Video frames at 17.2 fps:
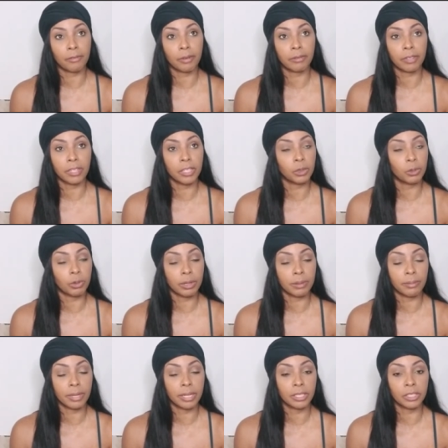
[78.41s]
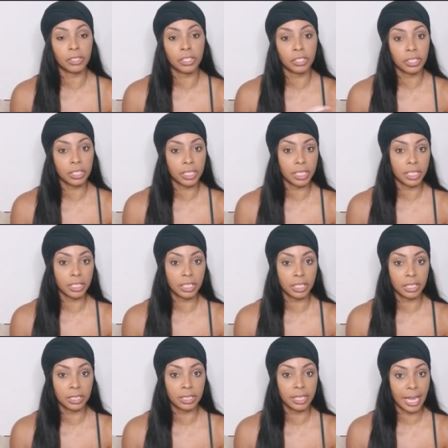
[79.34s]
15, 20 minutes just to get
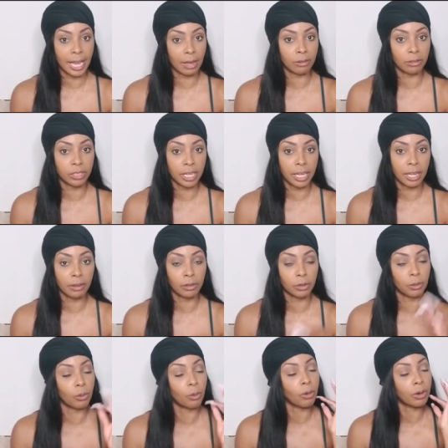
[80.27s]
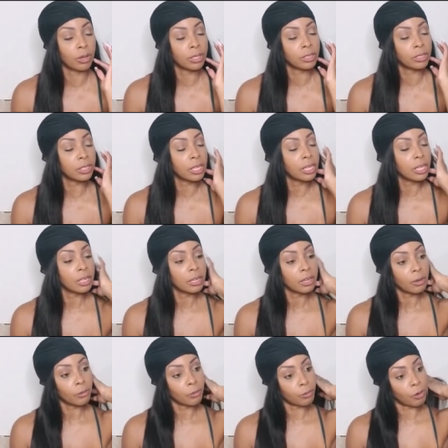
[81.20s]
to downtown New Orleans
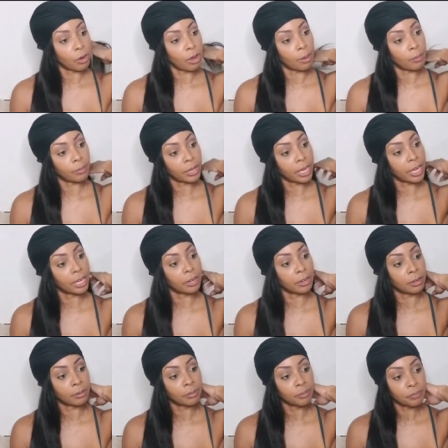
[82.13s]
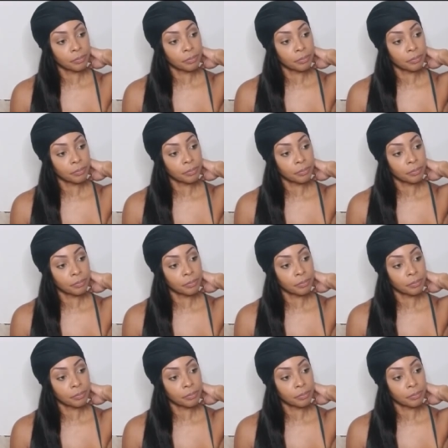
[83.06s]
from Kenner.